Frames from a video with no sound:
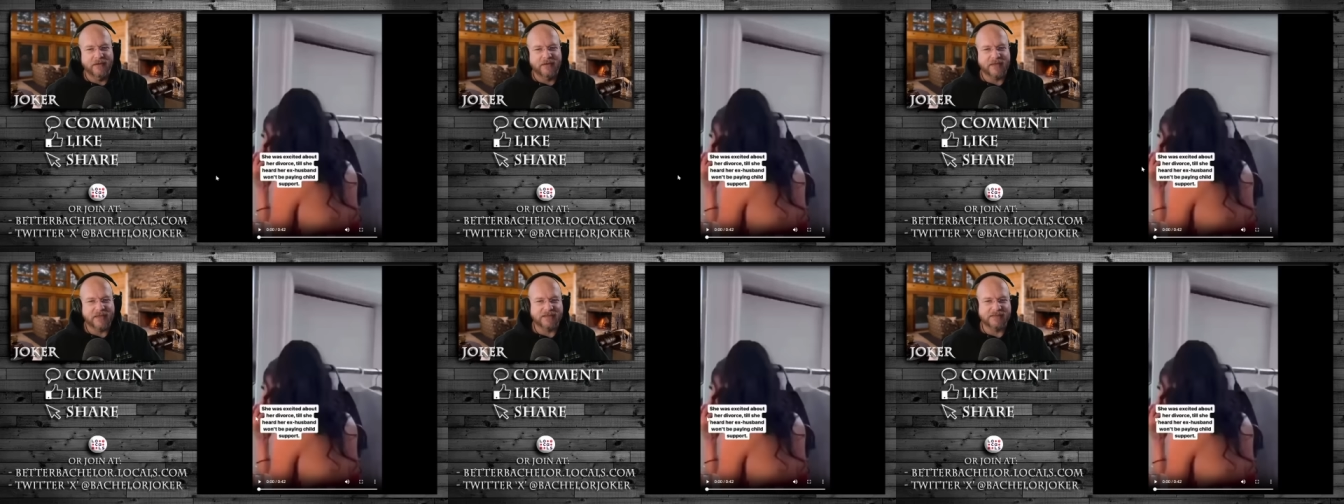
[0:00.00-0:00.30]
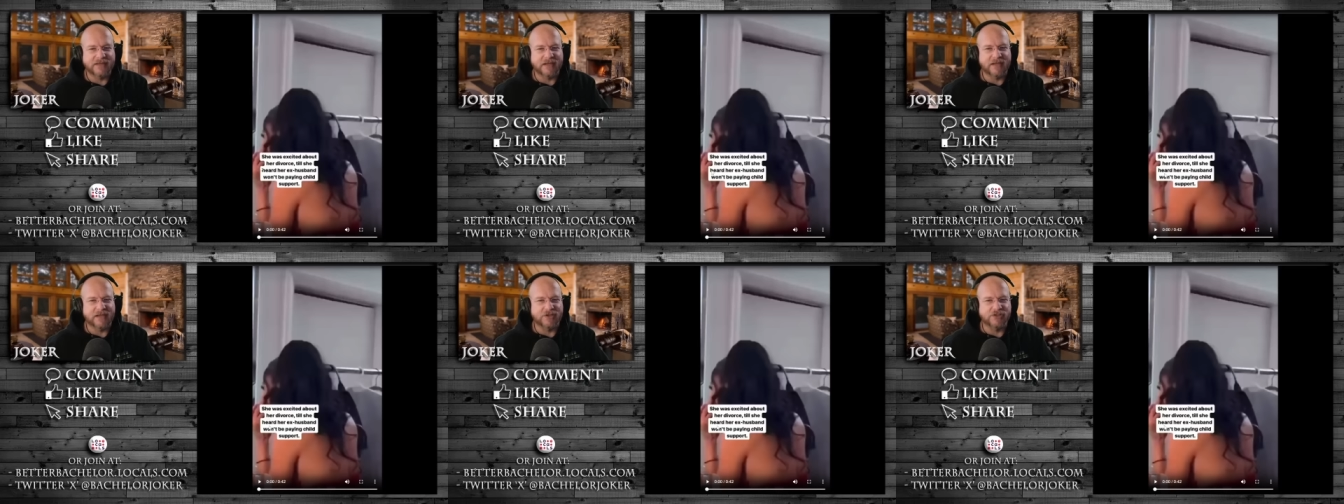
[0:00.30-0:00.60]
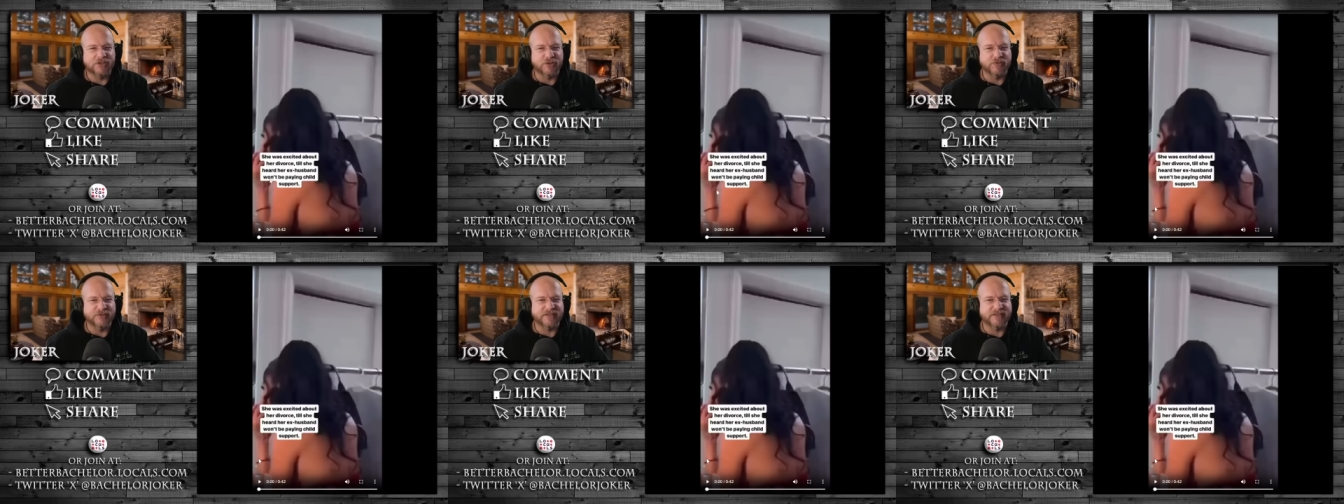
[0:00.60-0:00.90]
They say
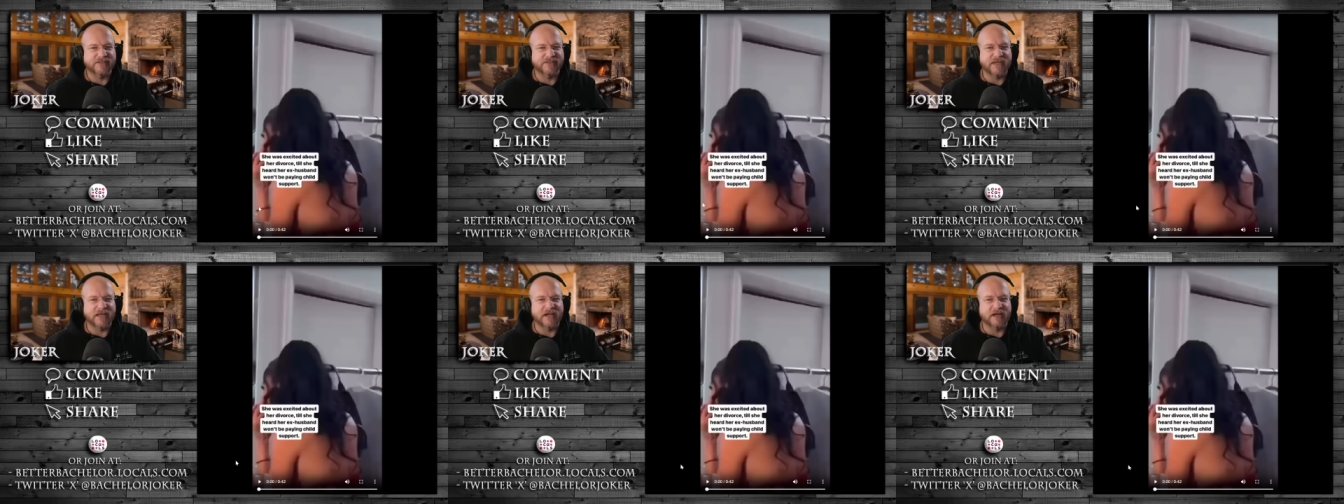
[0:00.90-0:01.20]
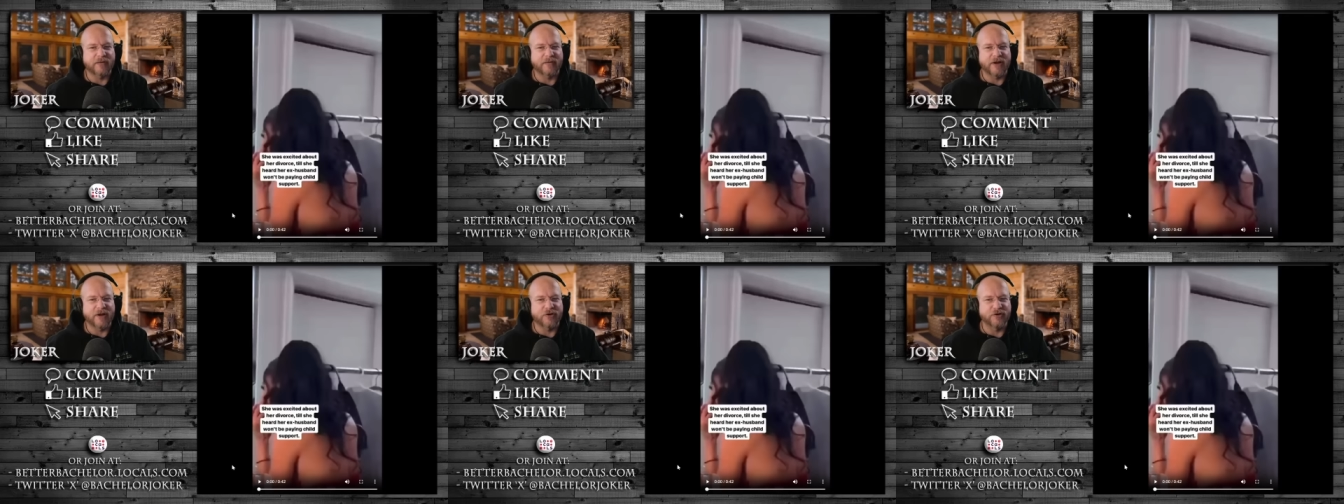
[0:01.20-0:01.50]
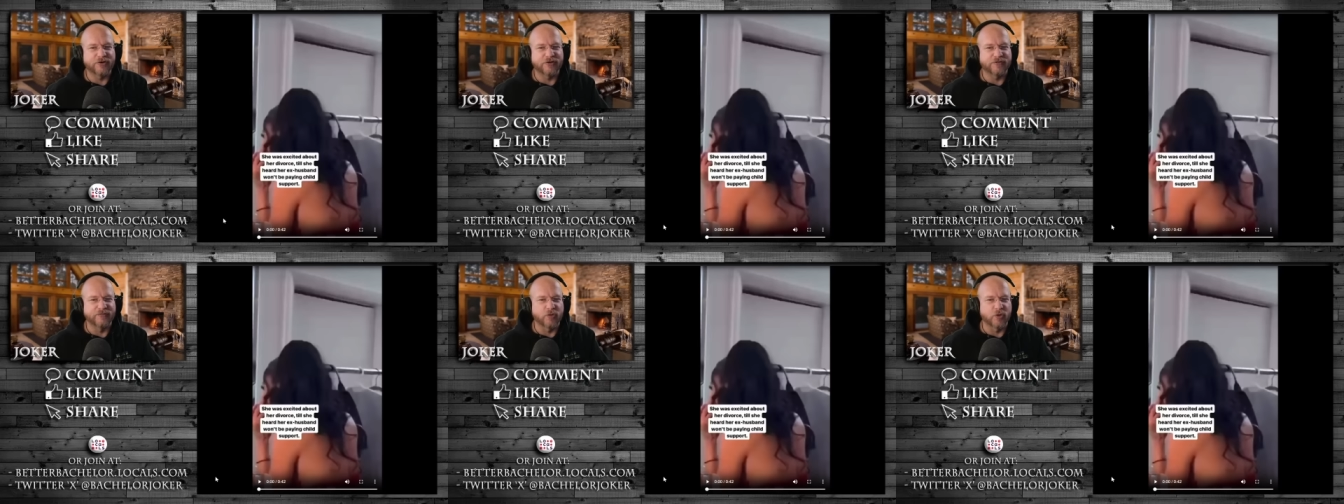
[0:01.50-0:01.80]
she was excited about
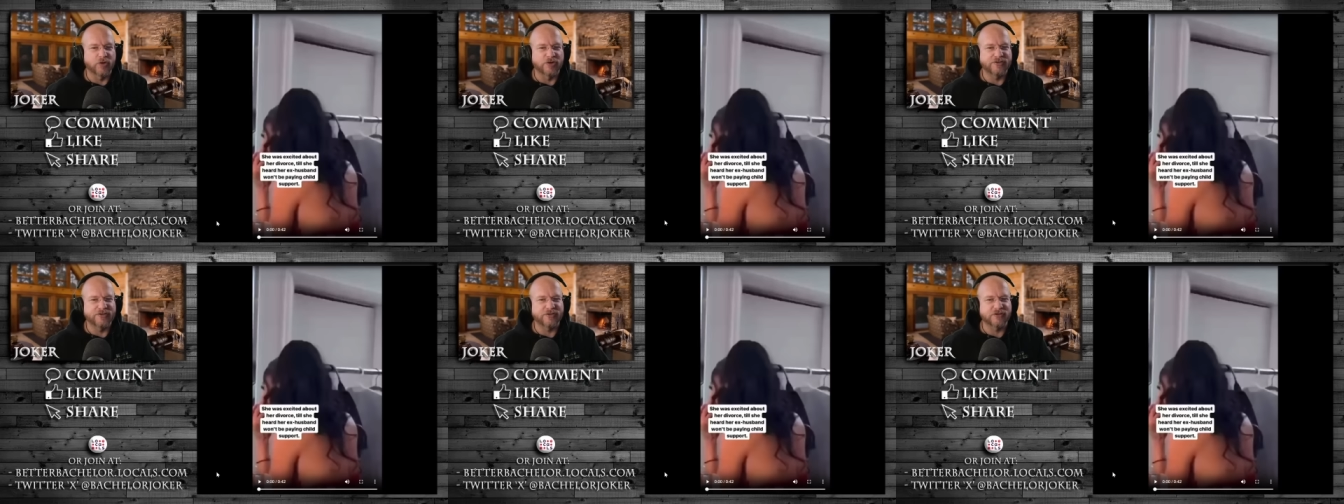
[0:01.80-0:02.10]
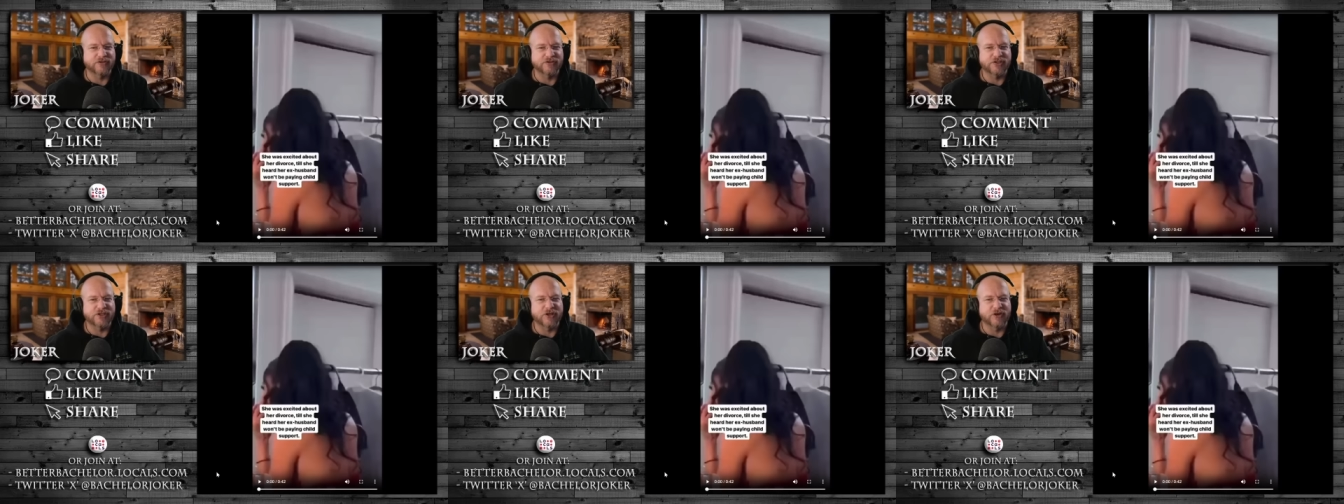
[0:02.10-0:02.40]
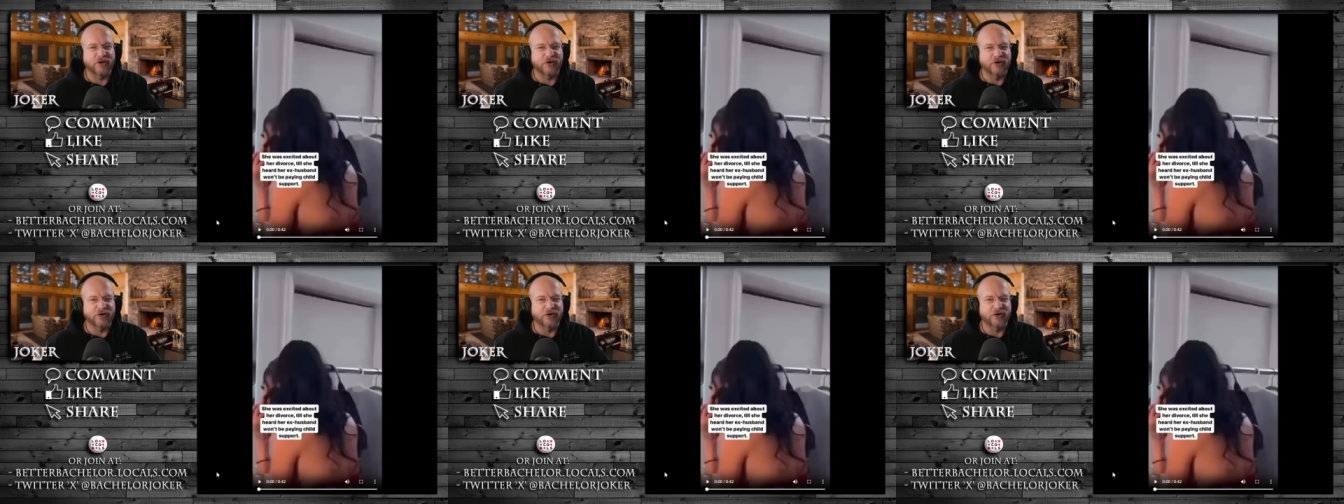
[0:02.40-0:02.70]
her divorce till she
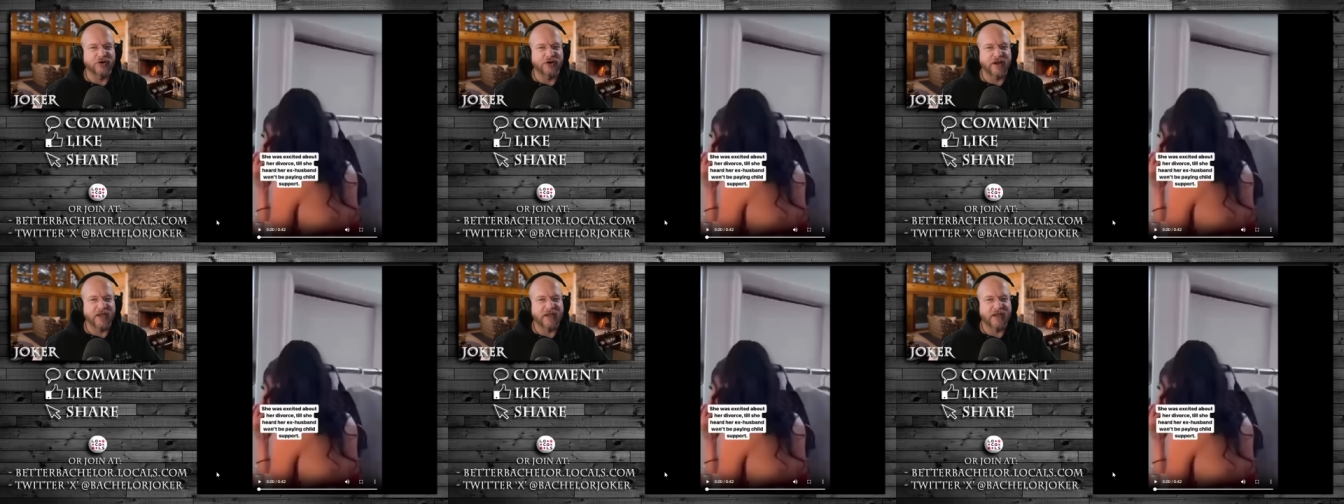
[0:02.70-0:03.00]
heard her